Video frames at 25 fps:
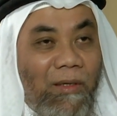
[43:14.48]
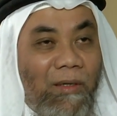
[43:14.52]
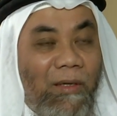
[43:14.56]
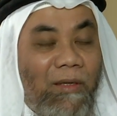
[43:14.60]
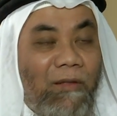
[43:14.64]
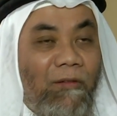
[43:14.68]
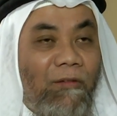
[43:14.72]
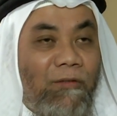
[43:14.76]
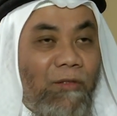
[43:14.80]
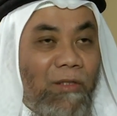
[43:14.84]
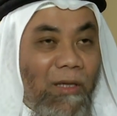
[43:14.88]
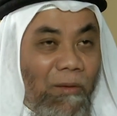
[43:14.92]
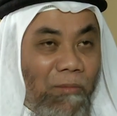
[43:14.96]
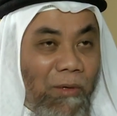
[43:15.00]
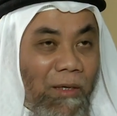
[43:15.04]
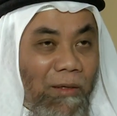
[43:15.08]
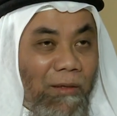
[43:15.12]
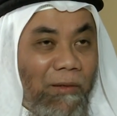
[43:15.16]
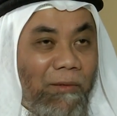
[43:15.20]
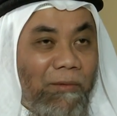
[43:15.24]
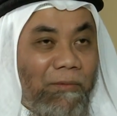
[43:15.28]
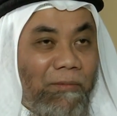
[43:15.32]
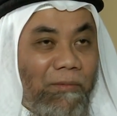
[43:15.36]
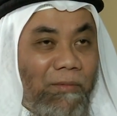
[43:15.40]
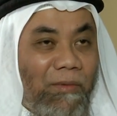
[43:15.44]
and the sabr.
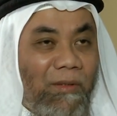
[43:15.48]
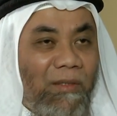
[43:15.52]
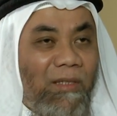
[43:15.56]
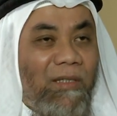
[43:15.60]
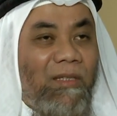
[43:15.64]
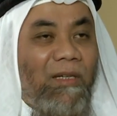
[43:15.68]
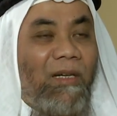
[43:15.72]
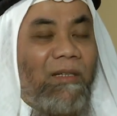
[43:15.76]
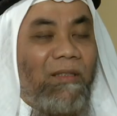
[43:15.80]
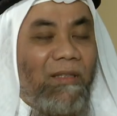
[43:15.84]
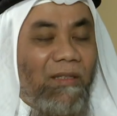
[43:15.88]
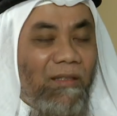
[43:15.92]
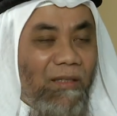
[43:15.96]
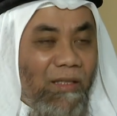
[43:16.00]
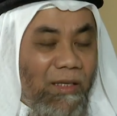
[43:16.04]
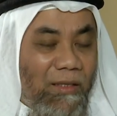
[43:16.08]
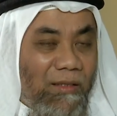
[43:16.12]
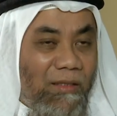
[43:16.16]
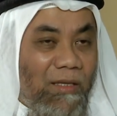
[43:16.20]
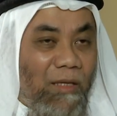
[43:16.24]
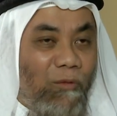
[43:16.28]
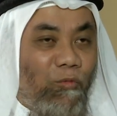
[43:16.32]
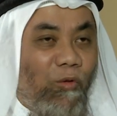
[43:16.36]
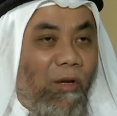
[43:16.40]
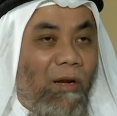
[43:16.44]
These are
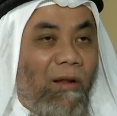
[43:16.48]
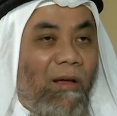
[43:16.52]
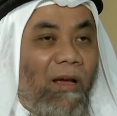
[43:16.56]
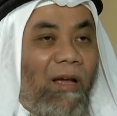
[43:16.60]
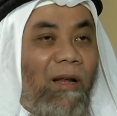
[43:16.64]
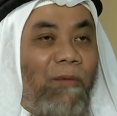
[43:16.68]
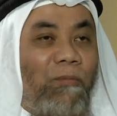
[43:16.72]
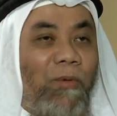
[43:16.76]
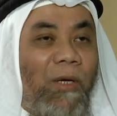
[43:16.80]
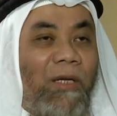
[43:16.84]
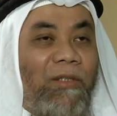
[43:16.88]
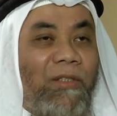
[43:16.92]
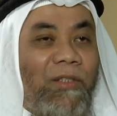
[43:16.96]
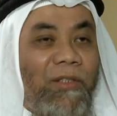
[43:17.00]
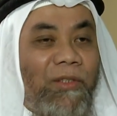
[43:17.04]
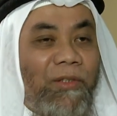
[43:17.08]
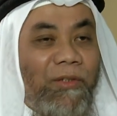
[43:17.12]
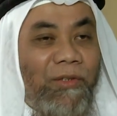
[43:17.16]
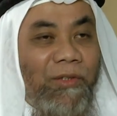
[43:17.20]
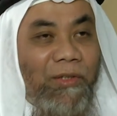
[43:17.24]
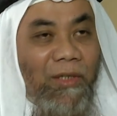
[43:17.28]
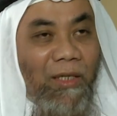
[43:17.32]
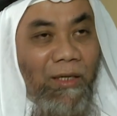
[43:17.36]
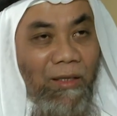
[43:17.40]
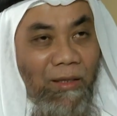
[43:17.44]
things that will help us,
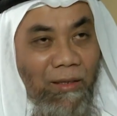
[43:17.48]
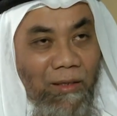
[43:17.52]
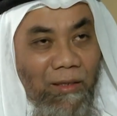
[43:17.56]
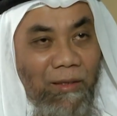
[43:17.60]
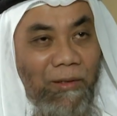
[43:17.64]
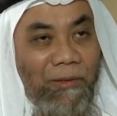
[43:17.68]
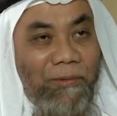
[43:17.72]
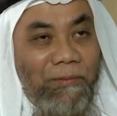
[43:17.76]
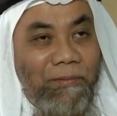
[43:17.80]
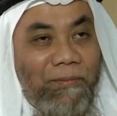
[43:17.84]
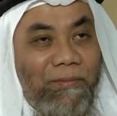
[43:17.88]
inshallah.